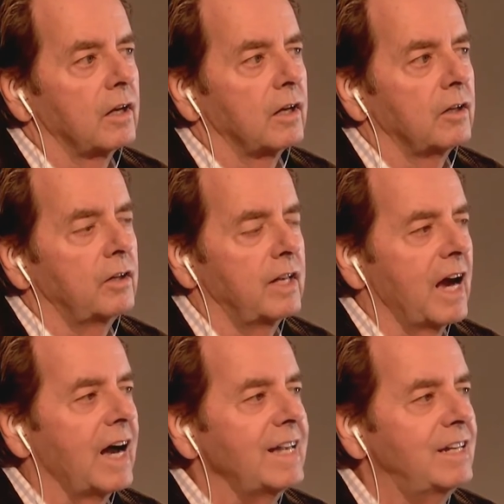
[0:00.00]
The
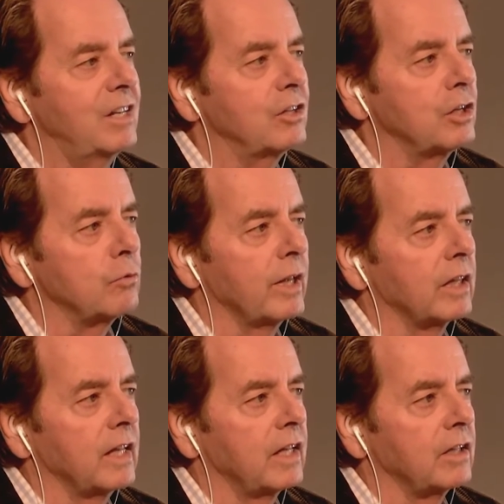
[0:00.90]
idea that we
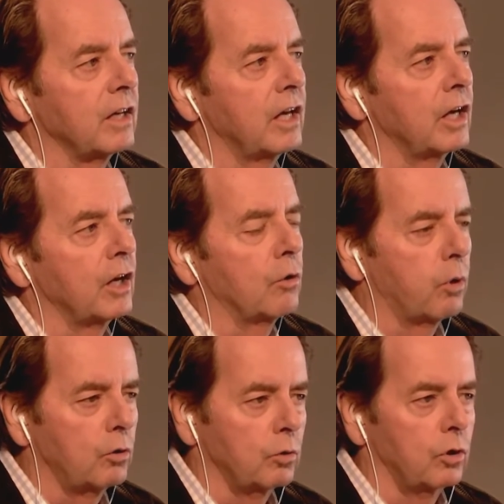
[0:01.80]
let a,
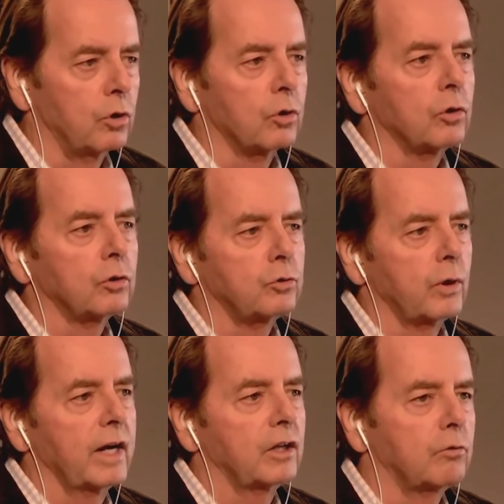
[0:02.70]
quote, girl
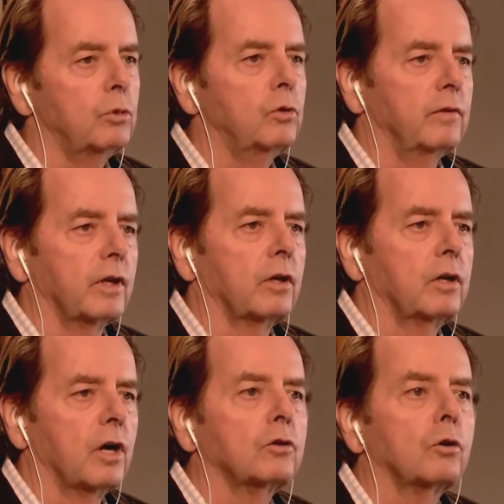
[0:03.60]
direct a movie,
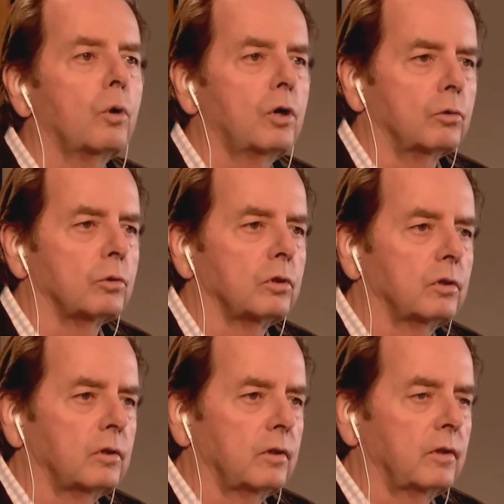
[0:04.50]
unquote,
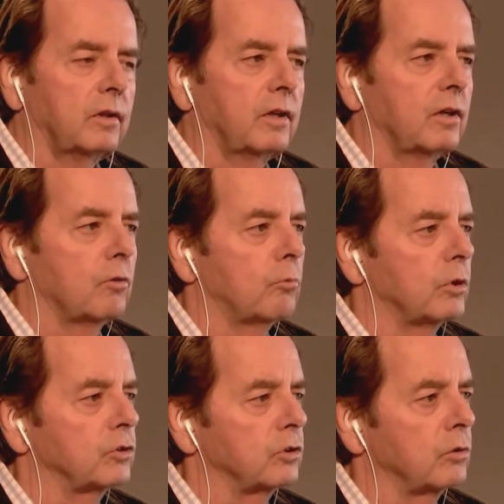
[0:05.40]
was
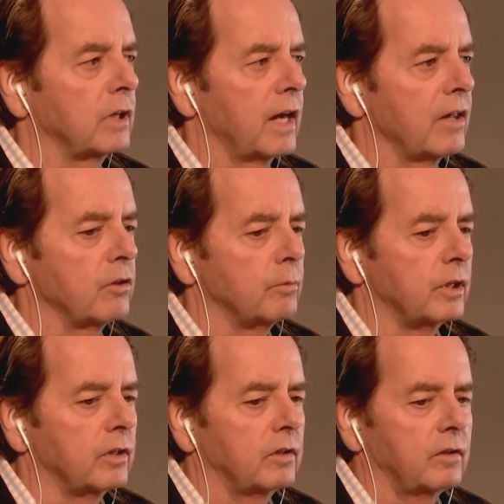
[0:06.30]
so anathema,
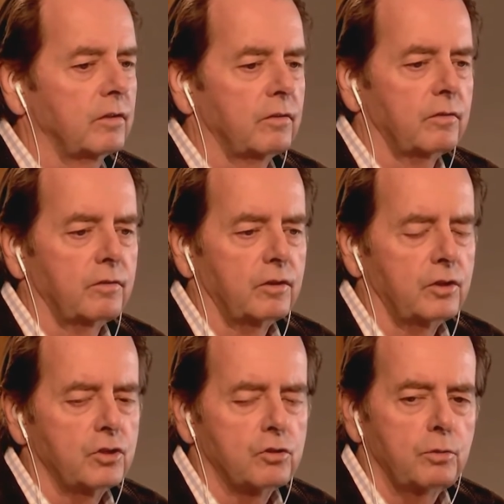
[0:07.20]
the
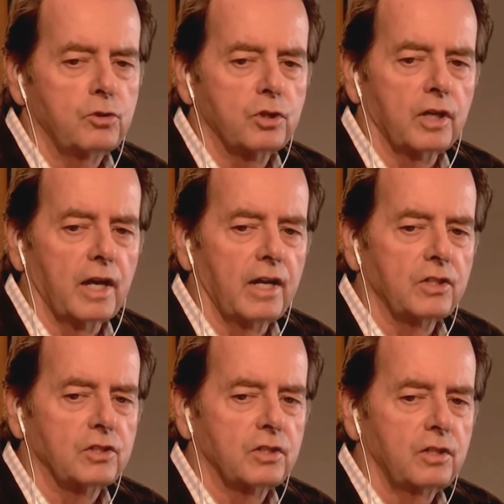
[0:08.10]
distribution
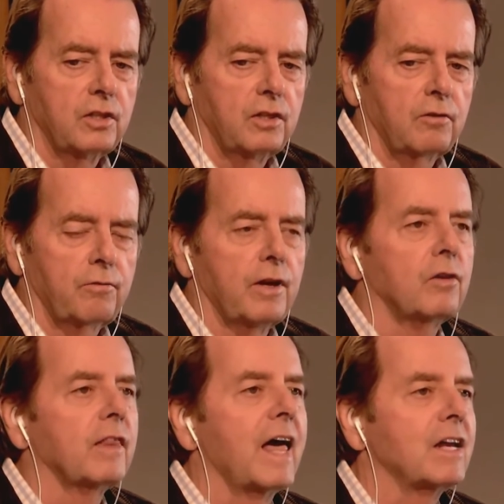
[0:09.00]
guys found
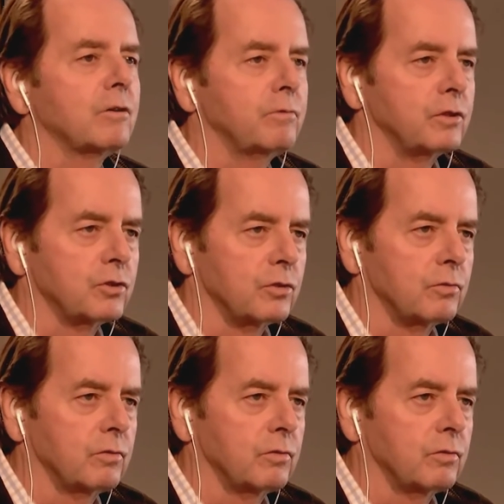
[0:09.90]
that offensive.